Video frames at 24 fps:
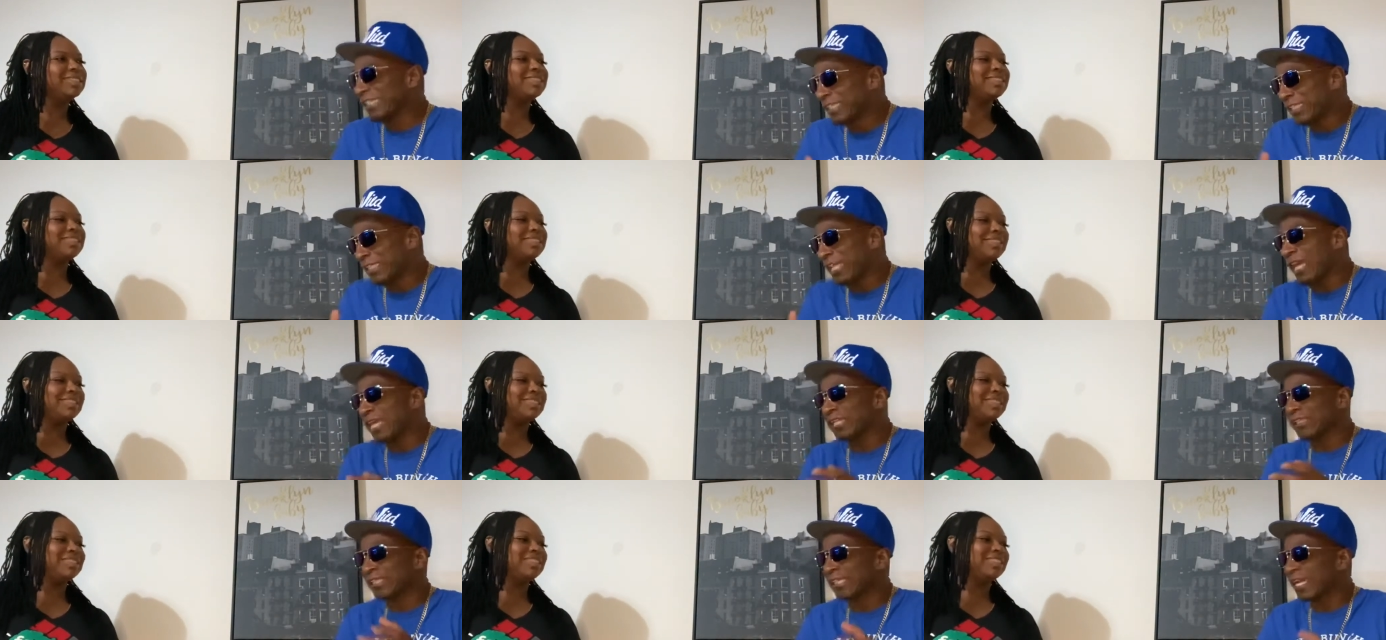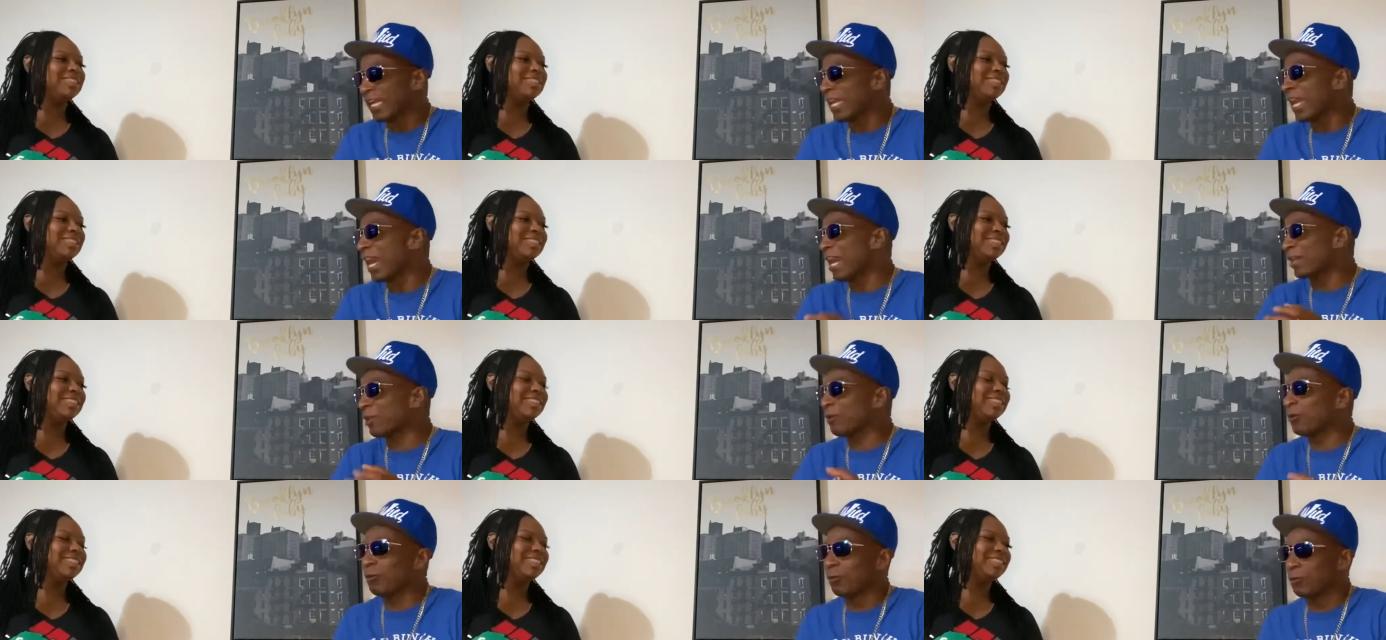Speaker 1: yes, I
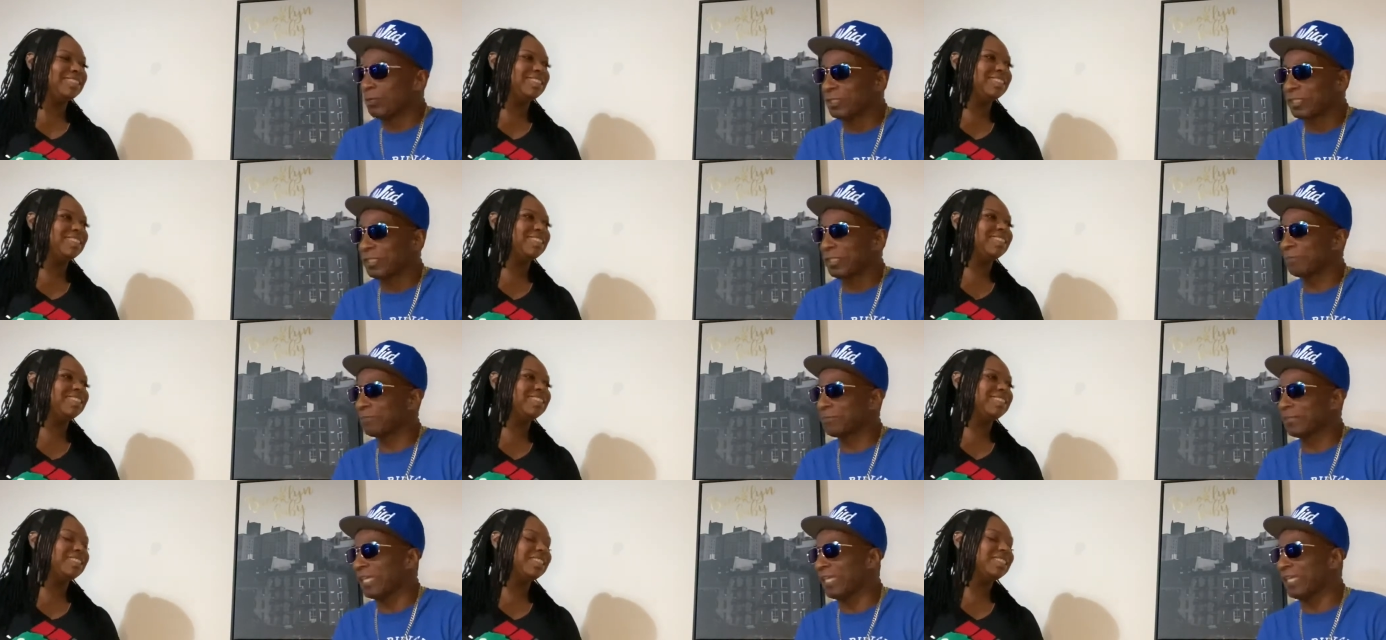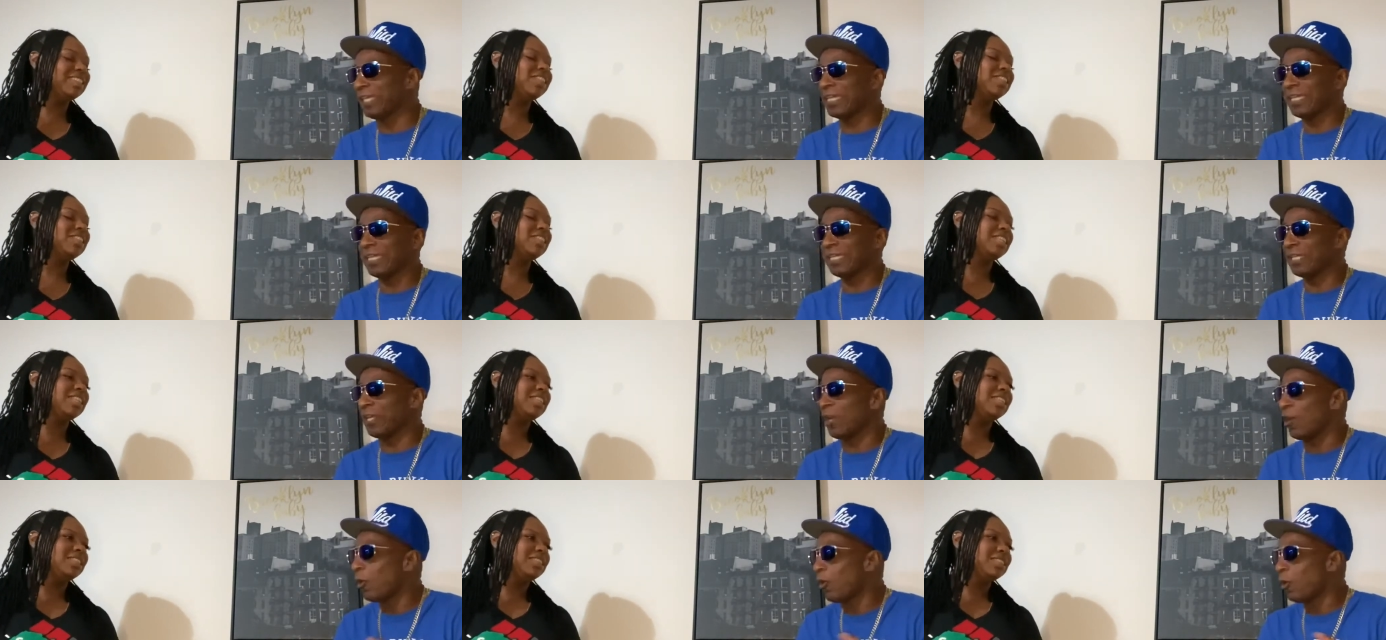got caught up
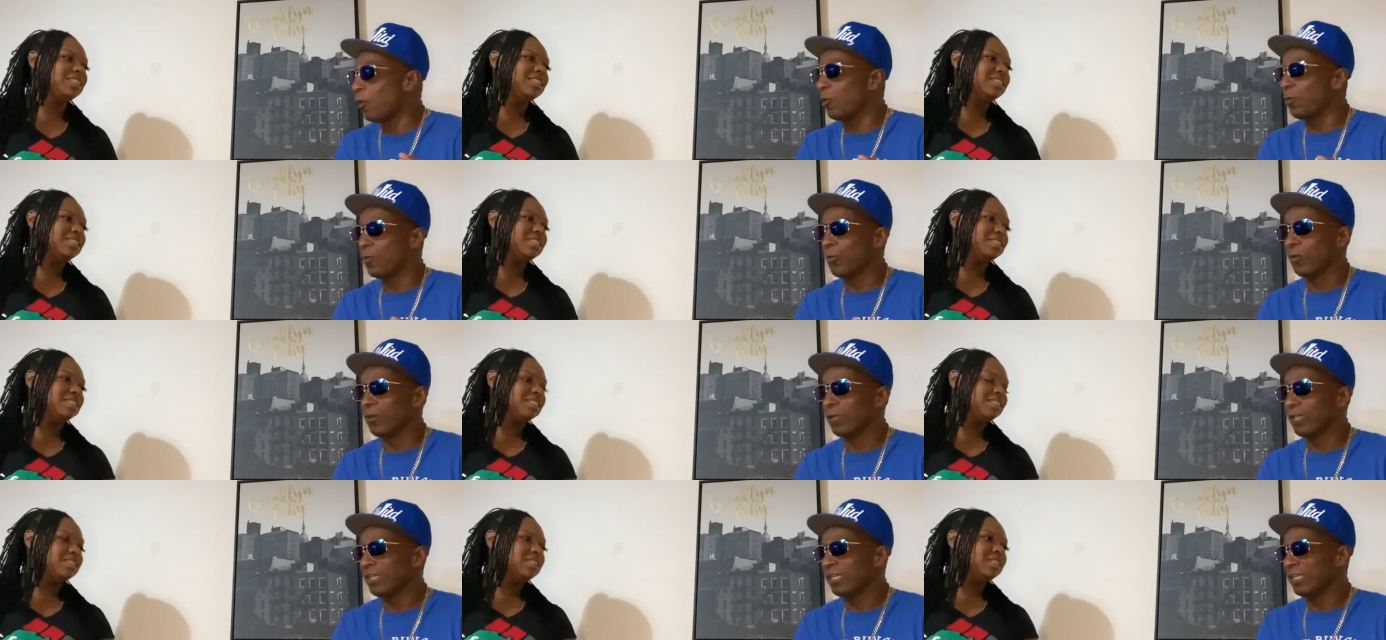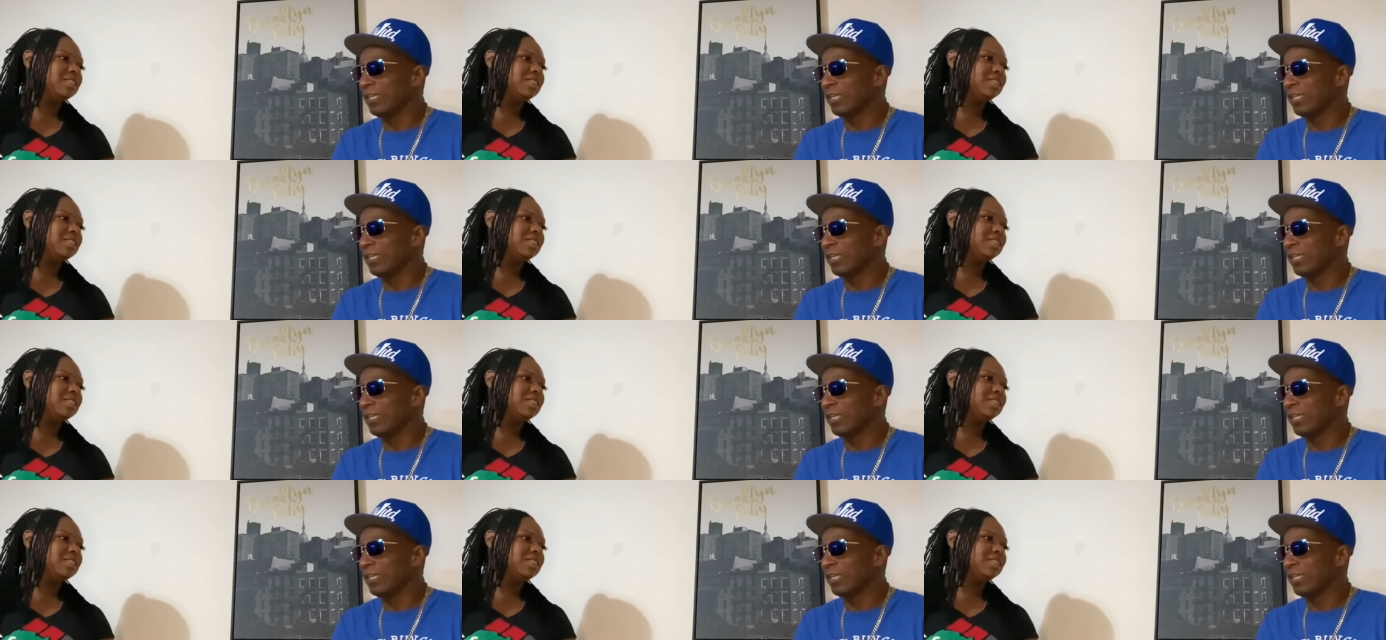thinking, oh,